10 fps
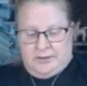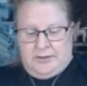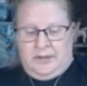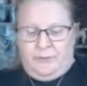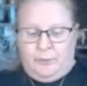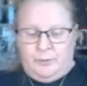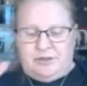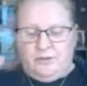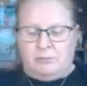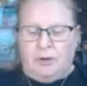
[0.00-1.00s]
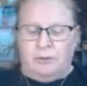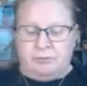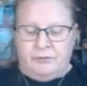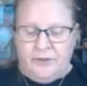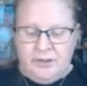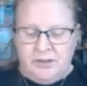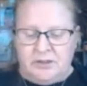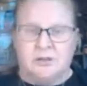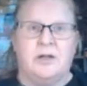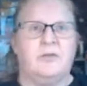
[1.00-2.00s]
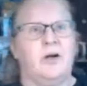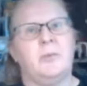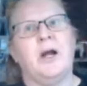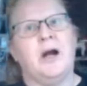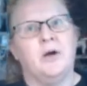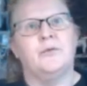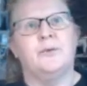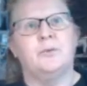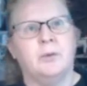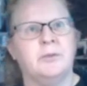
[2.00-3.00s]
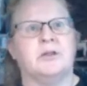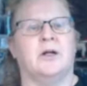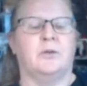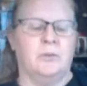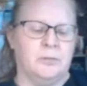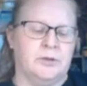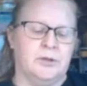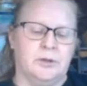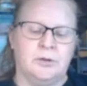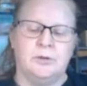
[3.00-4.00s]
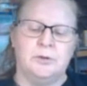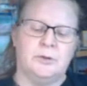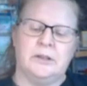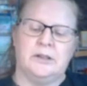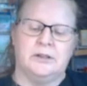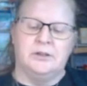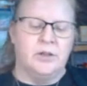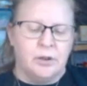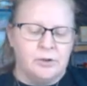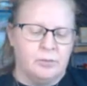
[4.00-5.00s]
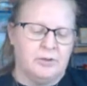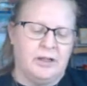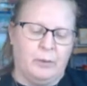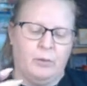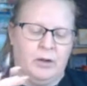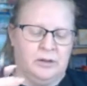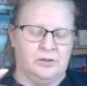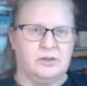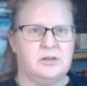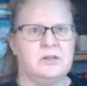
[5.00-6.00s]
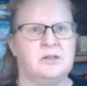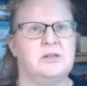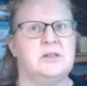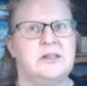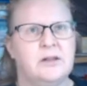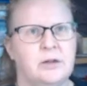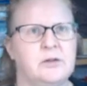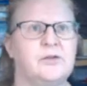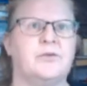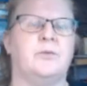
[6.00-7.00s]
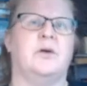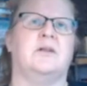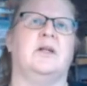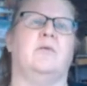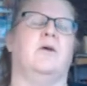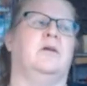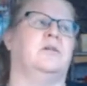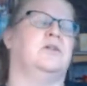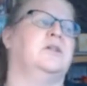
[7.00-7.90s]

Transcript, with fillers: if it was a role reversal, a very powerful woman, a woman who knows what they want, goes for what they want,